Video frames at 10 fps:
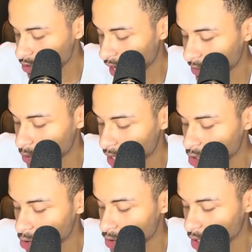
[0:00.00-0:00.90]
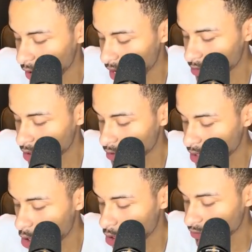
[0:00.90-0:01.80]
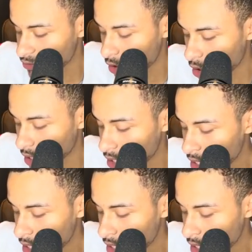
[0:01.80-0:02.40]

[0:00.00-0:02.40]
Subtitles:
and bring you the grandmother along to fawn,